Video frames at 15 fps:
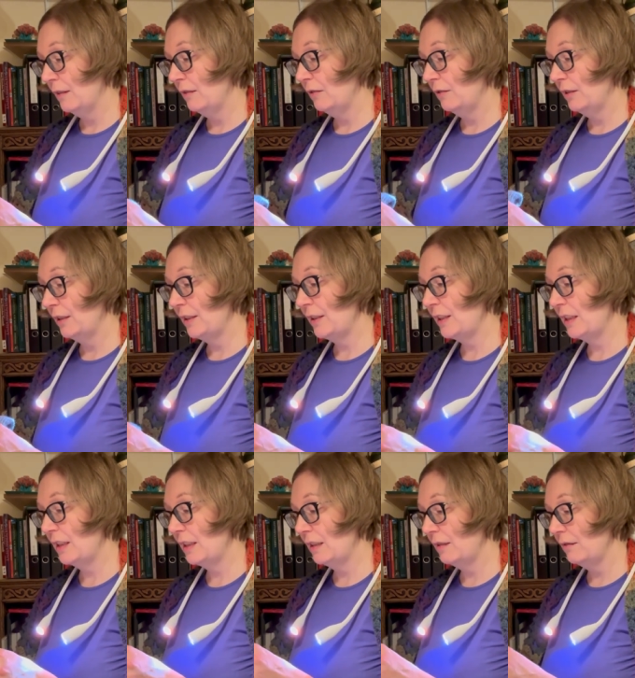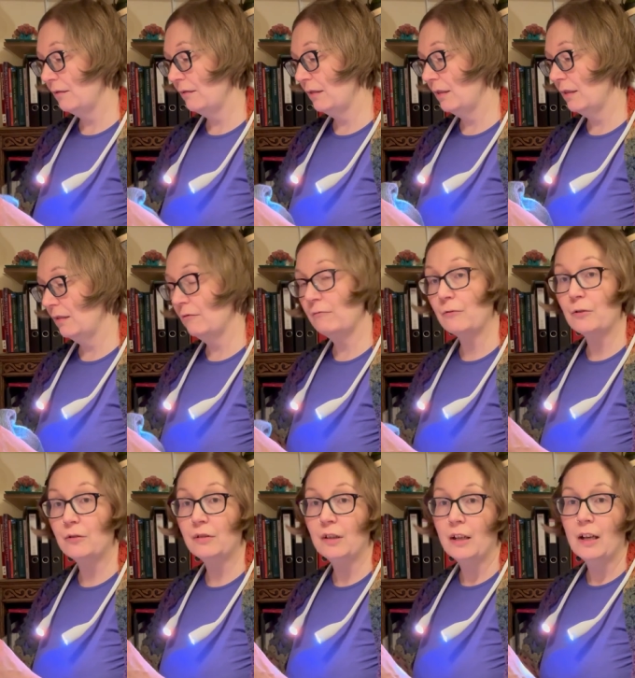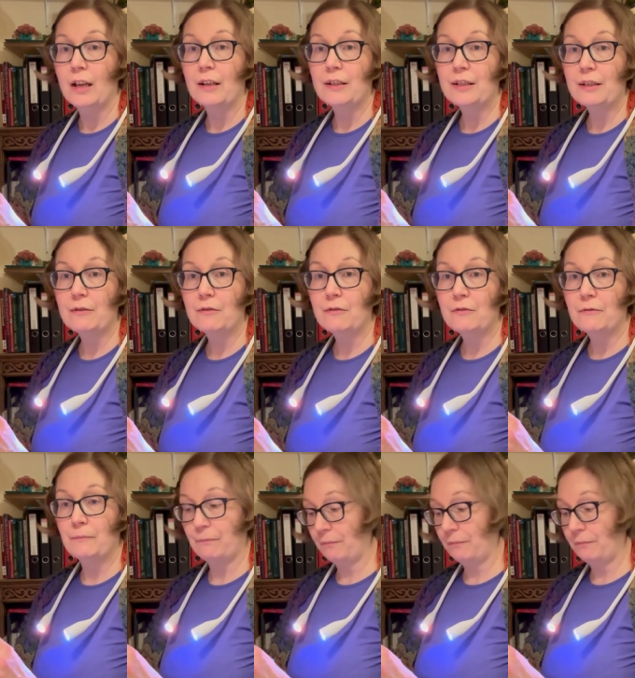on this row. So